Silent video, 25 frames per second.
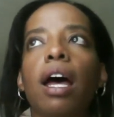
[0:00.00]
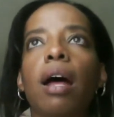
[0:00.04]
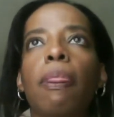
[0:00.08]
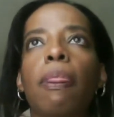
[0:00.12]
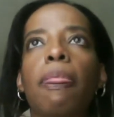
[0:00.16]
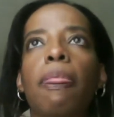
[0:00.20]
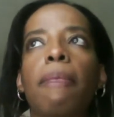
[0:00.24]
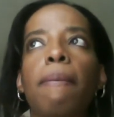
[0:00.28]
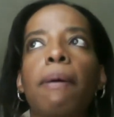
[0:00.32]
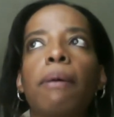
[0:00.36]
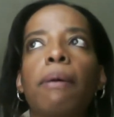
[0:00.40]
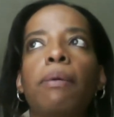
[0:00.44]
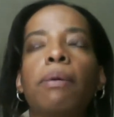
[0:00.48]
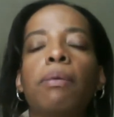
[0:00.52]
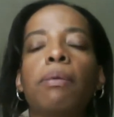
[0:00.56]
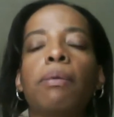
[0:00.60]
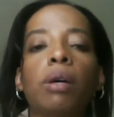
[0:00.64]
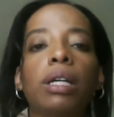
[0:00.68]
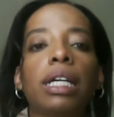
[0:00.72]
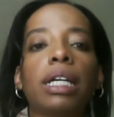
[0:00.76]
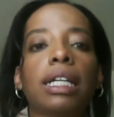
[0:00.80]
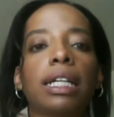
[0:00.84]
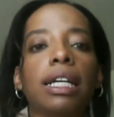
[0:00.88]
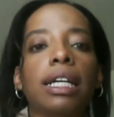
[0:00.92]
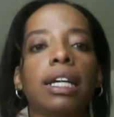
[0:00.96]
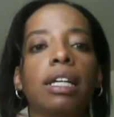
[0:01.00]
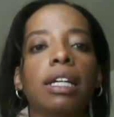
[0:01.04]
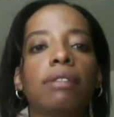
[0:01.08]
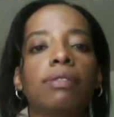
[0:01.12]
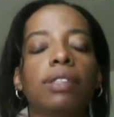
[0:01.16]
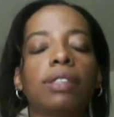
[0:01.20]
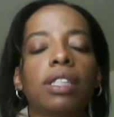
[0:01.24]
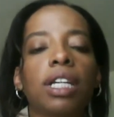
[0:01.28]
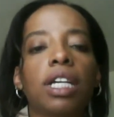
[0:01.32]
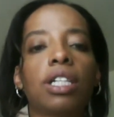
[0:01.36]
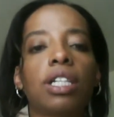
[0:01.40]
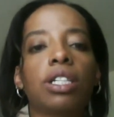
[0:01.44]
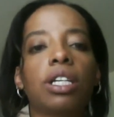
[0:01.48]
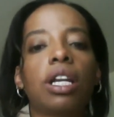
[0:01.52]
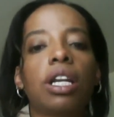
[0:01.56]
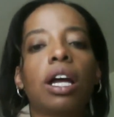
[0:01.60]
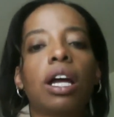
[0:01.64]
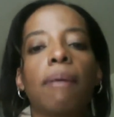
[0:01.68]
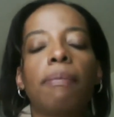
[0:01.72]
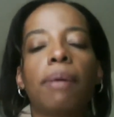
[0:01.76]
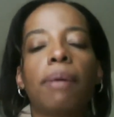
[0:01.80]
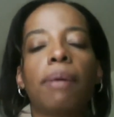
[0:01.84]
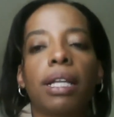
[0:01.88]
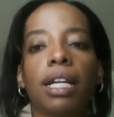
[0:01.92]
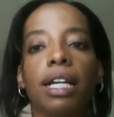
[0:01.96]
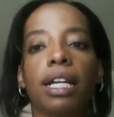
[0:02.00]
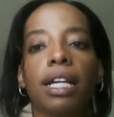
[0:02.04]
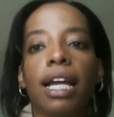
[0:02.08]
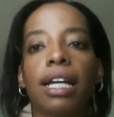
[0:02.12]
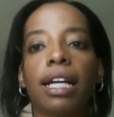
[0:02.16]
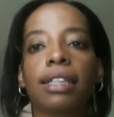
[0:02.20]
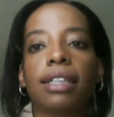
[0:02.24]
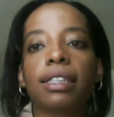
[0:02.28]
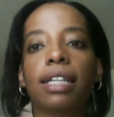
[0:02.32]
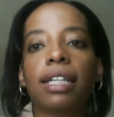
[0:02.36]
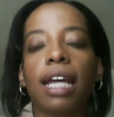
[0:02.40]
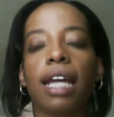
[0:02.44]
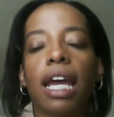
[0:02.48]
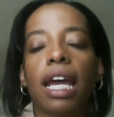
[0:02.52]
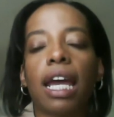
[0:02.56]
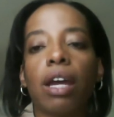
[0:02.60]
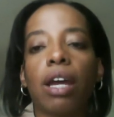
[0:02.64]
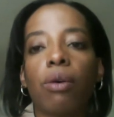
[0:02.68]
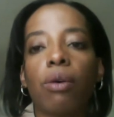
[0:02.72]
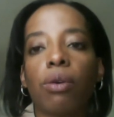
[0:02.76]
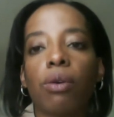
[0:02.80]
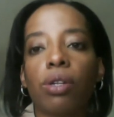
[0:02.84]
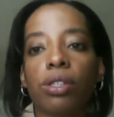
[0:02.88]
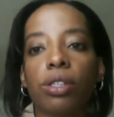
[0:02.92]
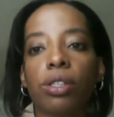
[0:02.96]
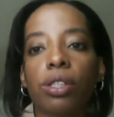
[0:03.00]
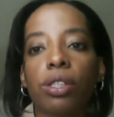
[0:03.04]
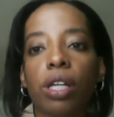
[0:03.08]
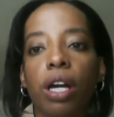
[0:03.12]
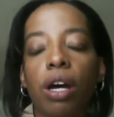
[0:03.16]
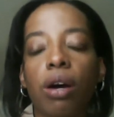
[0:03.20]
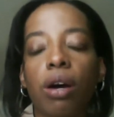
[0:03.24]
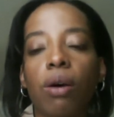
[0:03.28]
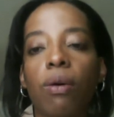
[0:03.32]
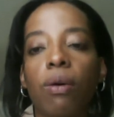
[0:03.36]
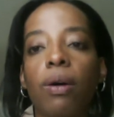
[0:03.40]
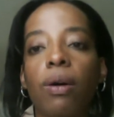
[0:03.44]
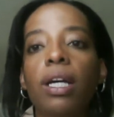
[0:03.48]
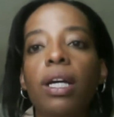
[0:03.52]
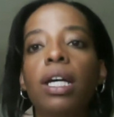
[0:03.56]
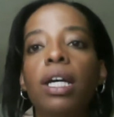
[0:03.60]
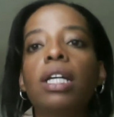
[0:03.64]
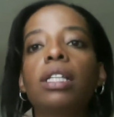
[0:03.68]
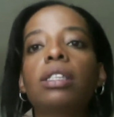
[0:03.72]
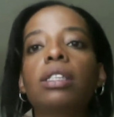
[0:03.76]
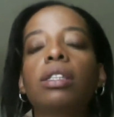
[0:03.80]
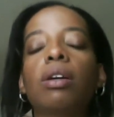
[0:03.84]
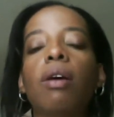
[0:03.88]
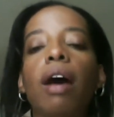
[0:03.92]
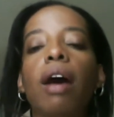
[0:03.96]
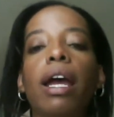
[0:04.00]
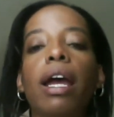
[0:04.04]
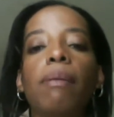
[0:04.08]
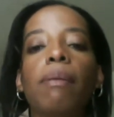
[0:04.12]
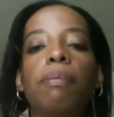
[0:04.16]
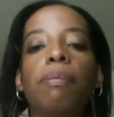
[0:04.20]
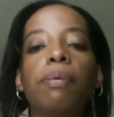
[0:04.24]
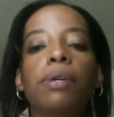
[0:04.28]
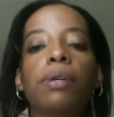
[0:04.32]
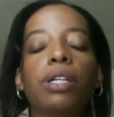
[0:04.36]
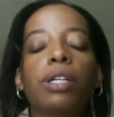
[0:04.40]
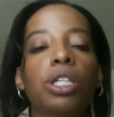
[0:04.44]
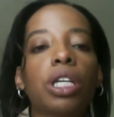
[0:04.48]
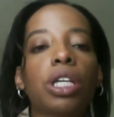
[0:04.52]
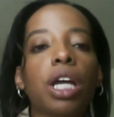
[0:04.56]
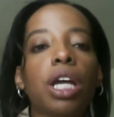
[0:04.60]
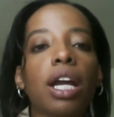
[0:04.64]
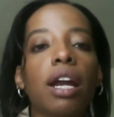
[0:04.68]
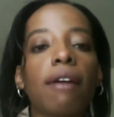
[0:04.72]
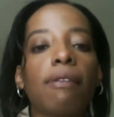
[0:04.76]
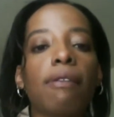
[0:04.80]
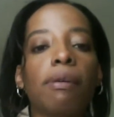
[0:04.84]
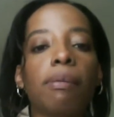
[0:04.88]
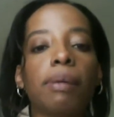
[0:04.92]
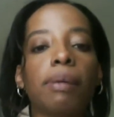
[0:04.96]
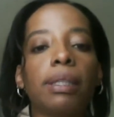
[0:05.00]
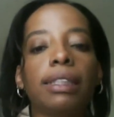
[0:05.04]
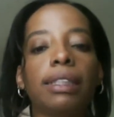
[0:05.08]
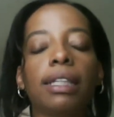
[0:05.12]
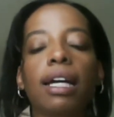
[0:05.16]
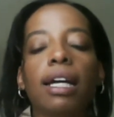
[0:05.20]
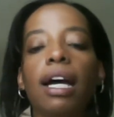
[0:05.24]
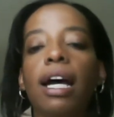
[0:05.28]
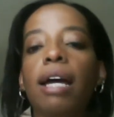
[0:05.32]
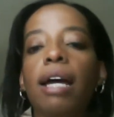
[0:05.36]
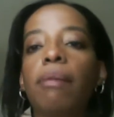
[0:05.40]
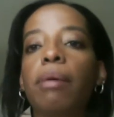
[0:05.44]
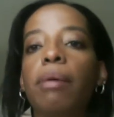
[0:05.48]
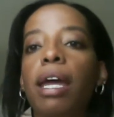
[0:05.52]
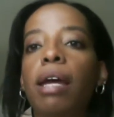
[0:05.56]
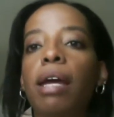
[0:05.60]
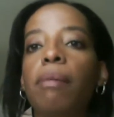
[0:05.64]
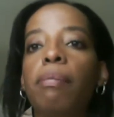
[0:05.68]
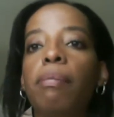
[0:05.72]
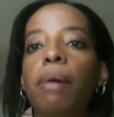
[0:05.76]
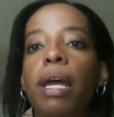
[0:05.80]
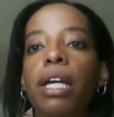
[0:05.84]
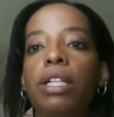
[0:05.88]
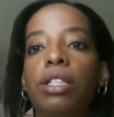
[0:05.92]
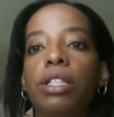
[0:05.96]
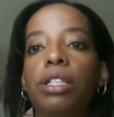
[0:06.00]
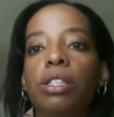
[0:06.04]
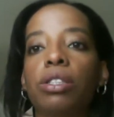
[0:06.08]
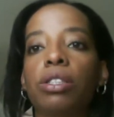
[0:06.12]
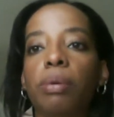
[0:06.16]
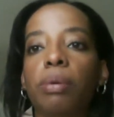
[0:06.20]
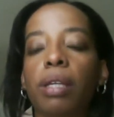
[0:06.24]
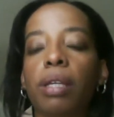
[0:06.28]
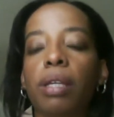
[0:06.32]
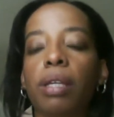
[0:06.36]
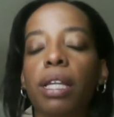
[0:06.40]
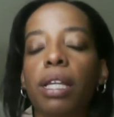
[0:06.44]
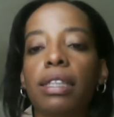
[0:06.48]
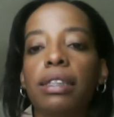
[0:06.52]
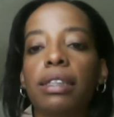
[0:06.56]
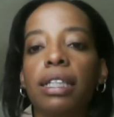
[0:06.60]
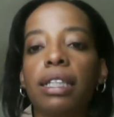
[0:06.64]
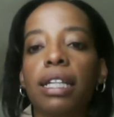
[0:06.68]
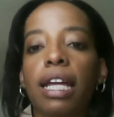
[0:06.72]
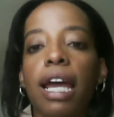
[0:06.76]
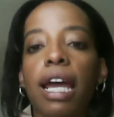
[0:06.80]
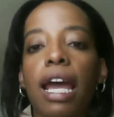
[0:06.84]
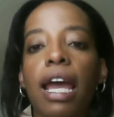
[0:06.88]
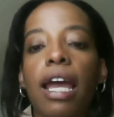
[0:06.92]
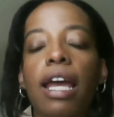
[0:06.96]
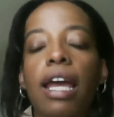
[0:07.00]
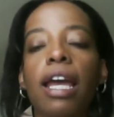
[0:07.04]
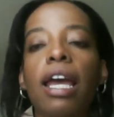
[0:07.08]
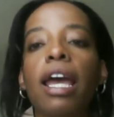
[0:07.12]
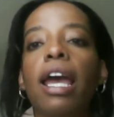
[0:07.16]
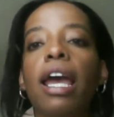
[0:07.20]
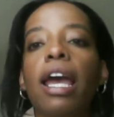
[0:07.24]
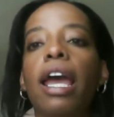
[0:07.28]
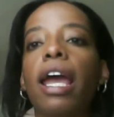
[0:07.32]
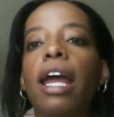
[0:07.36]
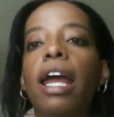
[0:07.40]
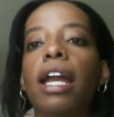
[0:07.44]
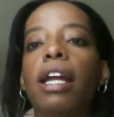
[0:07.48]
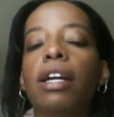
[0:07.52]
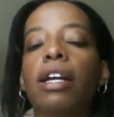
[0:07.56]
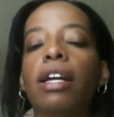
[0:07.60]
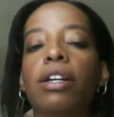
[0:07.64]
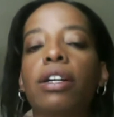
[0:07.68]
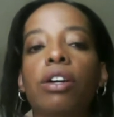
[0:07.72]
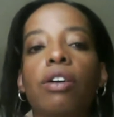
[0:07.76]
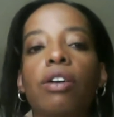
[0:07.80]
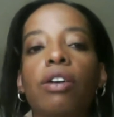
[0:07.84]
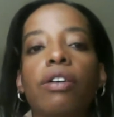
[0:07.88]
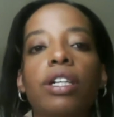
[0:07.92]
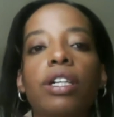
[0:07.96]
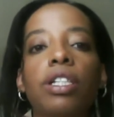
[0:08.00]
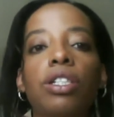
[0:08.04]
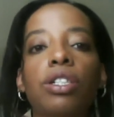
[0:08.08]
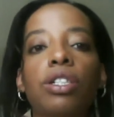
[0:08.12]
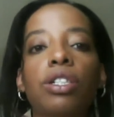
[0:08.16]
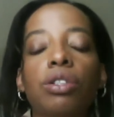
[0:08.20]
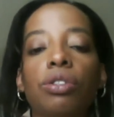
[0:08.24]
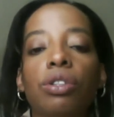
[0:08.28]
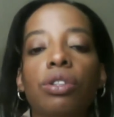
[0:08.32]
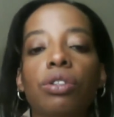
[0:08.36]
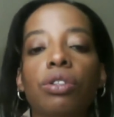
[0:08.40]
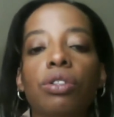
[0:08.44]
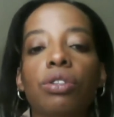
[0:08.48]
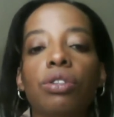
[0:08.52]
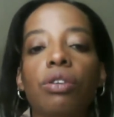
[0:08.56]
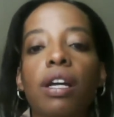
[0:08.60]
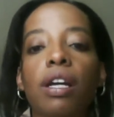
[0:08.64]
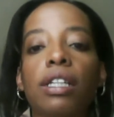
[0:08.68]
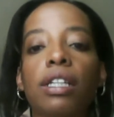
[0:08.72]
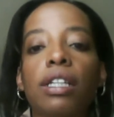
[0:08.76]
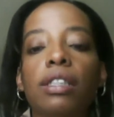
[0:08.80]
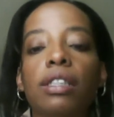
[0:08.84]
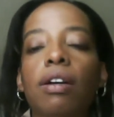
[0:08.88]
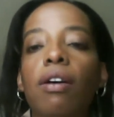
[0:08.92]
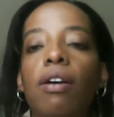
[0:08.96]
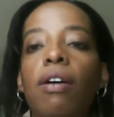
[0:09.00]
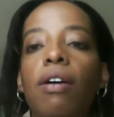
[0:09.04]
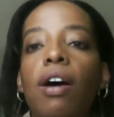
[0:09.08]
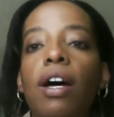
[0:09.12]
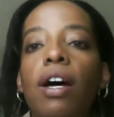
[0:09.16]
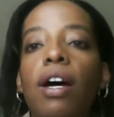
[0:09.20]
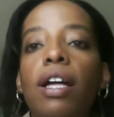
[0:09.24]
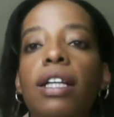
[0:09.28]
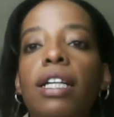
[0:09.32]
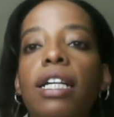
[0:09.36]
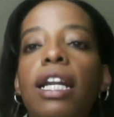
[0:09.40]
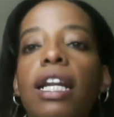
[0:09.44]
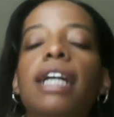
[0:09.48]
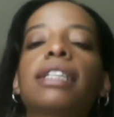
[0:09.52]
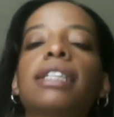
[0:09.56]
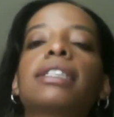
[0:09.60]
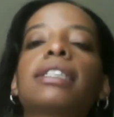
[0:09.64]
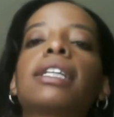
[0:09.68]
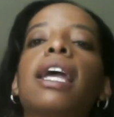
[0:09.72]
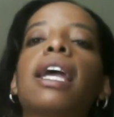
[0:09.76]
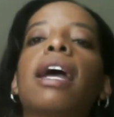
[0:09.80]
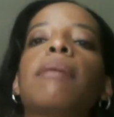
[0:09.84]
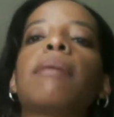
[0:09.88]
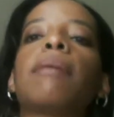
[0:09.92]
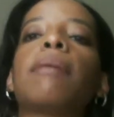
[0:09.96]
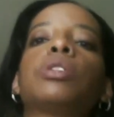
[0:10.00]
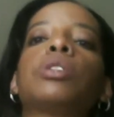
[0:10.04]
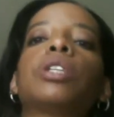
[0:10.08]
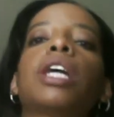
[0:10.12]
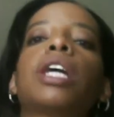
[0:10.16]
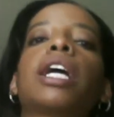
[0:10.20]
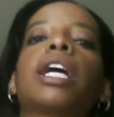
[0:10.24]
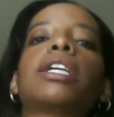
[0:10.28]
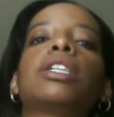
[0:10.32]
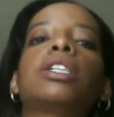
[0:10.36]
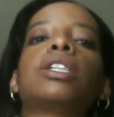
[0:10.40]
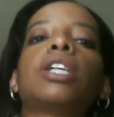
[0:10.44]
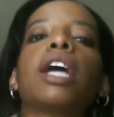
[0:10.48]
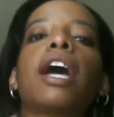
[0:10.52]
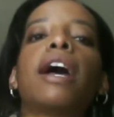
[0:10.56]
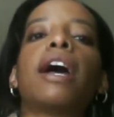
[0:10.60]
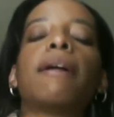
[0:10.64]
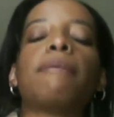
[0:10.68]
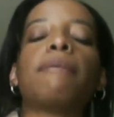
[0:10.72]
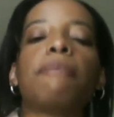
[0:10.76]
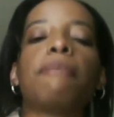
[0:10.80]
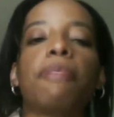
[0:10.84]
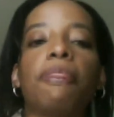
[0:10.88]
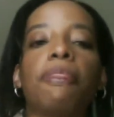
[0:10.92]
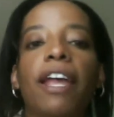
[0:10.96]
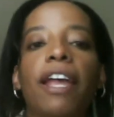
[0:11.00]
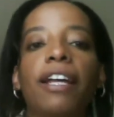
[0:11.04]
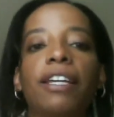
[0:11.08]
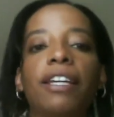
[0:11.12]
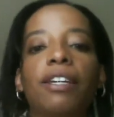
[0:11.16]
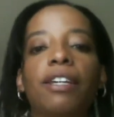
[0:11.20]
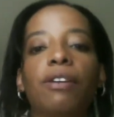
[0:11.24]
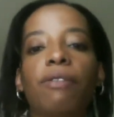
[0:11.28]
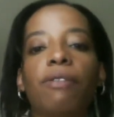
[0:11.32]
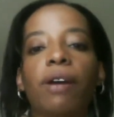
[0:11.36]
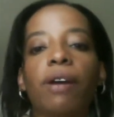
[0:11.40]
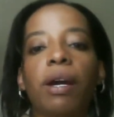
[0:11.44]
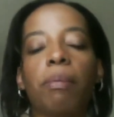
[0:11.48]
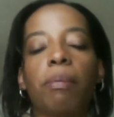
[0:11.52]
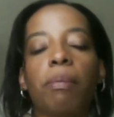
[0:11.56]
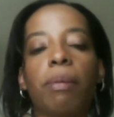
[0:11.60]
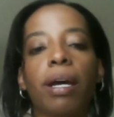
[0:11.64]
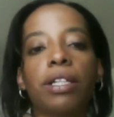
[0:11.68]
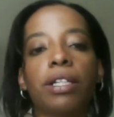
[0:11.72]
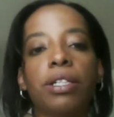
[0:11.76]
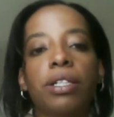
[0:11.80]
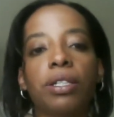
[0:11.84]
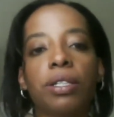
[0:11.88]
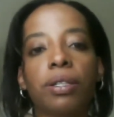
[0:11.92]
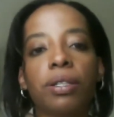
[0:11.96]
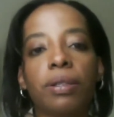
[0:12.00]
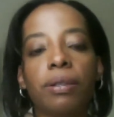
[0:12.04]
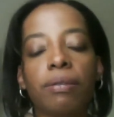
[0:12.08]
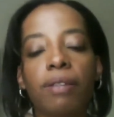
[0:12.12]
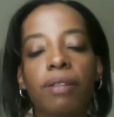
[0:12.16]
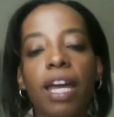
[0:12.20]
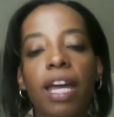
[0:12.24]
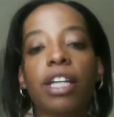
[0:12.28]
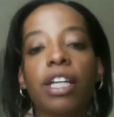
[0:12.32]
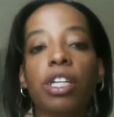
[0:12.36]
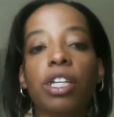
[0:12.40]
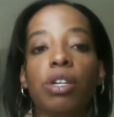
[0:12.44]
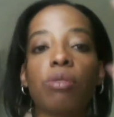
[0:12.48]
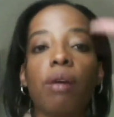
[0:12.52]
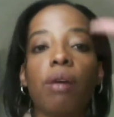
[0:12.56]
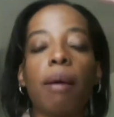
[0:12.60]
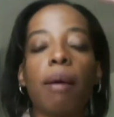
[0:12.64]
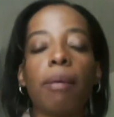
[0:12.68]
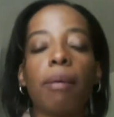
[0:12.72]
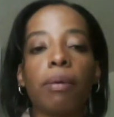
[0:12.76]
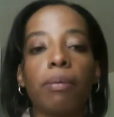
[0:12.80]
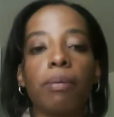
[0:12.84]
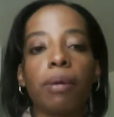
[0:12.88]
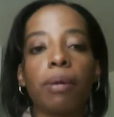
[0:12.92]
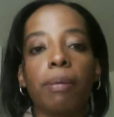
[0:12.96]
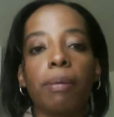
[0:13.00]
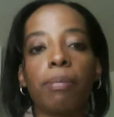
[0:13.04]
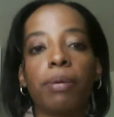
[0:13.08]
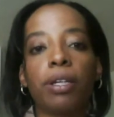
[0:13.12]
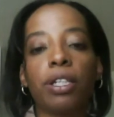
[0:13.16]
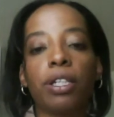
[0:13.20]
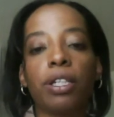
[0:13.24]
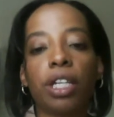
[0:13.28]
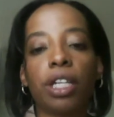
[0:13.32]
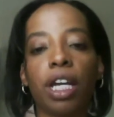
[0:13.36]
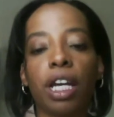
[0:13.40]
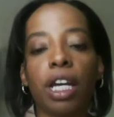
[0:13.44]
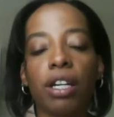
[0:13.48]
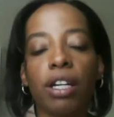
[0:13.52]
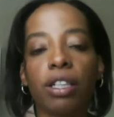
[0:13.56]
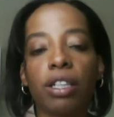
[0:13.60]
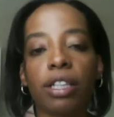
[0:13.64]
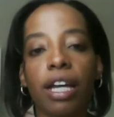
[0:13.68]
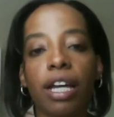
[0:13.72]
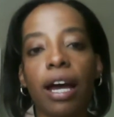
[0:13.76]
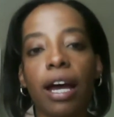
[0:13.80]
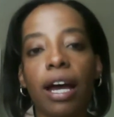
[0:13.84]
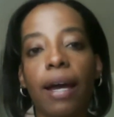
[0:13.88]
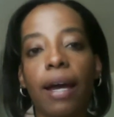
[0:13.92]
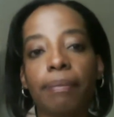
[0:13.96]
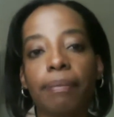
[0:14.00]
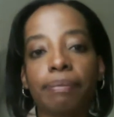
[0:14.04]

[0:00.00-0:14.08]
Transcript: but we will get the invitation up in the next day or so. So I appreciate everybody's time and patience with us today, and encourage you to join us on the next Camel Jacket Chat. Thank you very much. Thank you, Robert. We appreciate your time.